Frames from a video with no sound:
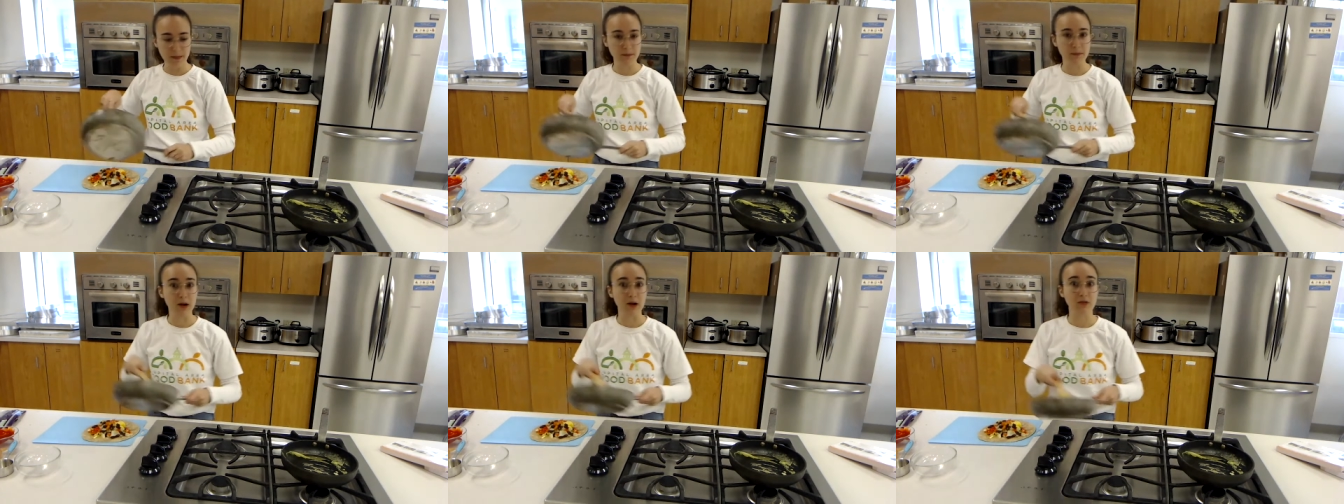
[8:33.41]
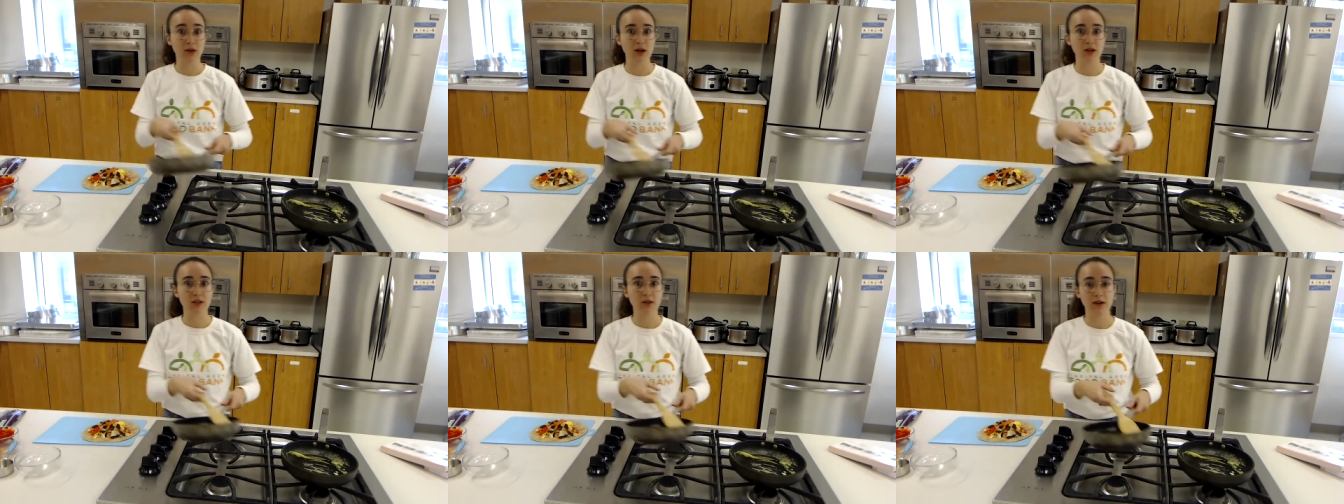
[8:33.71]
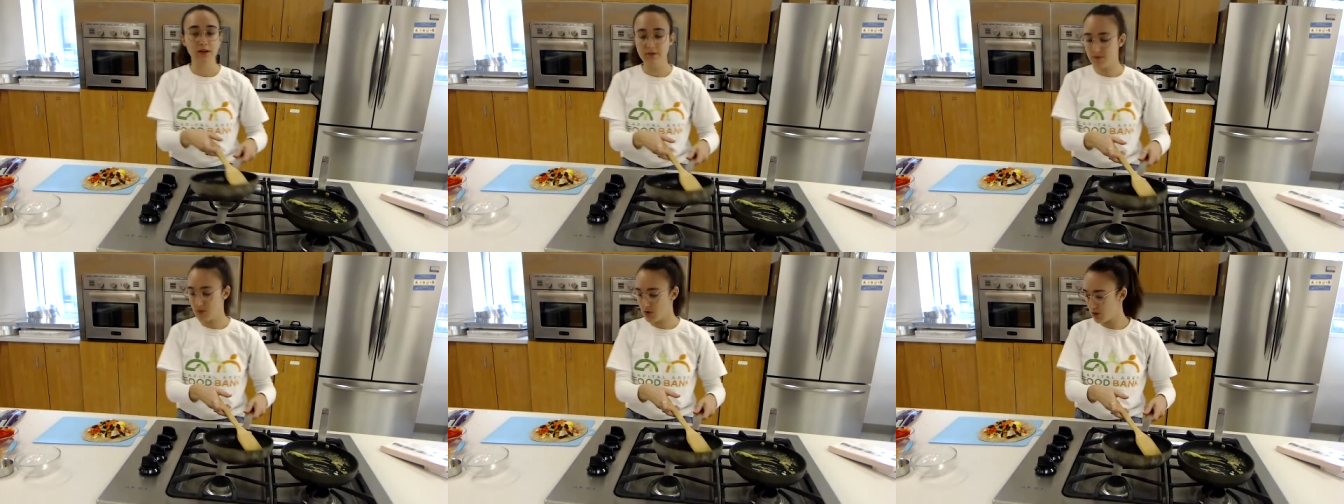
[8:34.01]
I'd rather
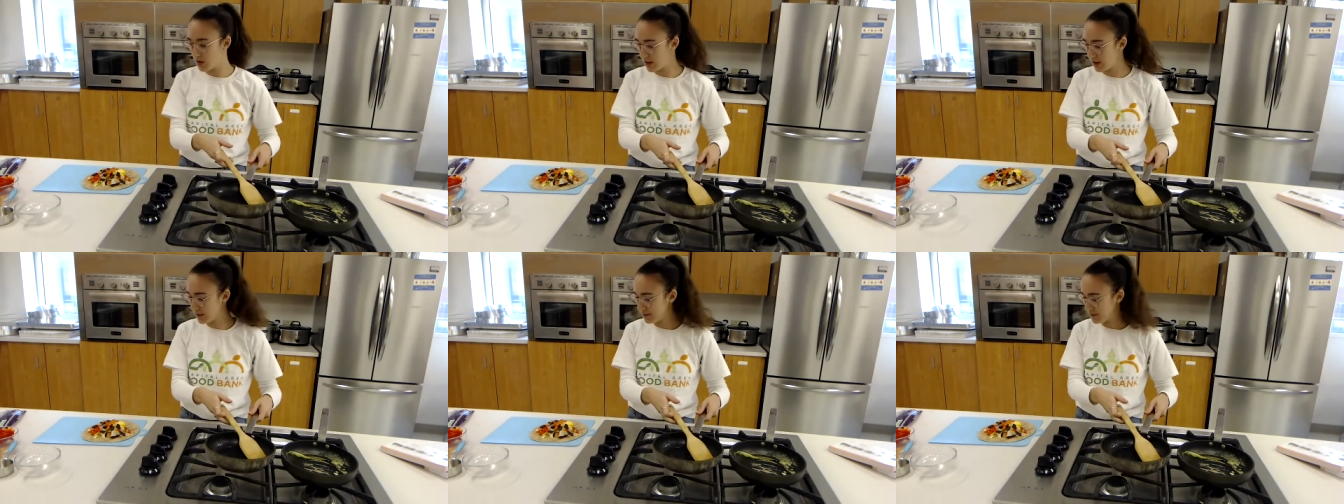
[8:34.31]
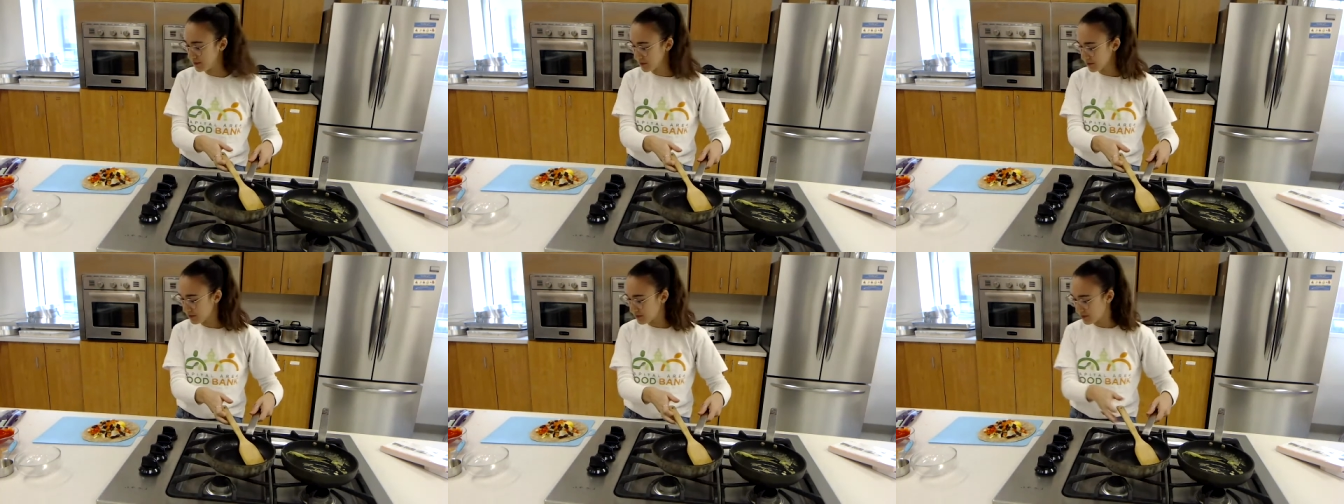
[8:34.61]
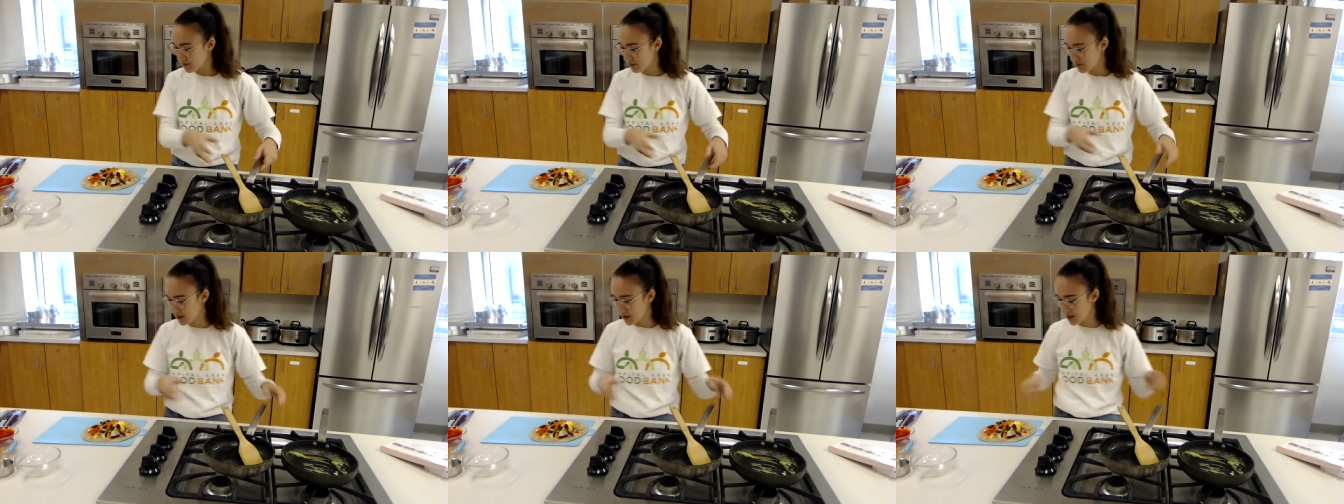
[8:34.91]
have more.
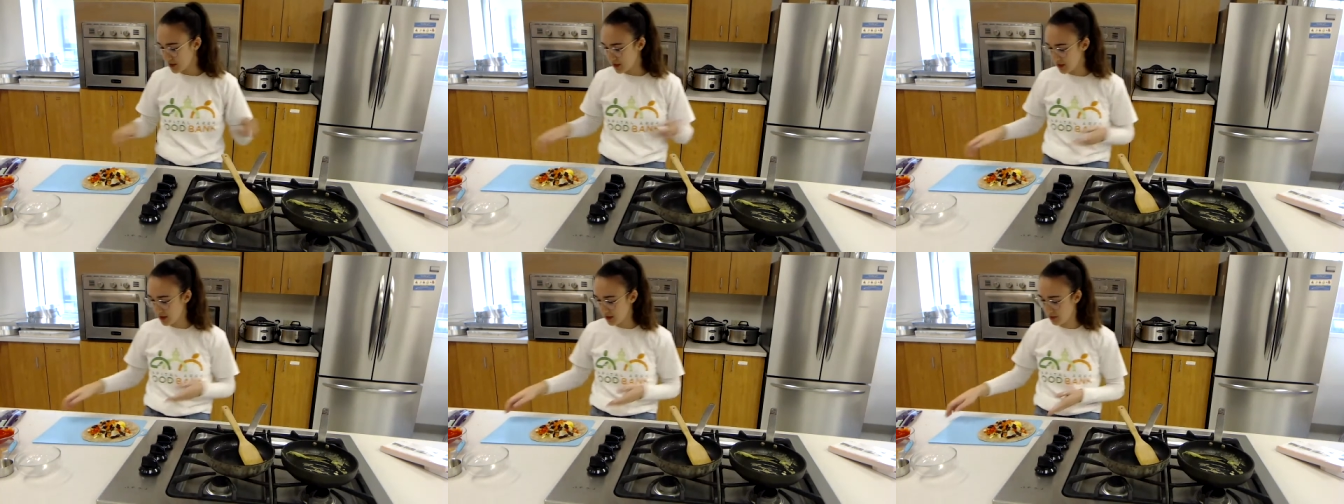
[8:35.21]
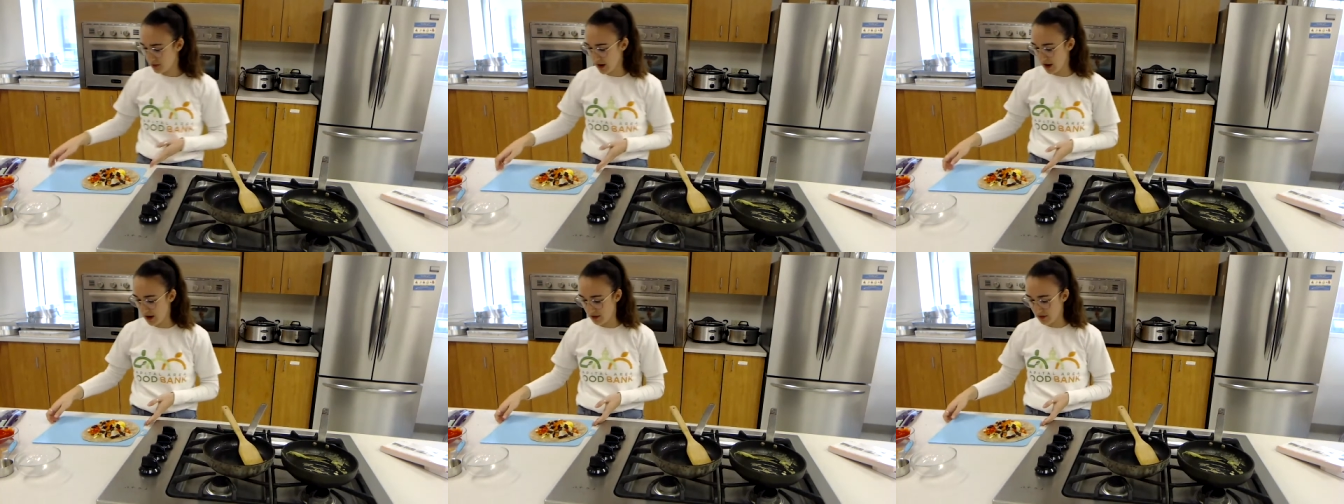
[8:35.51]
Wow.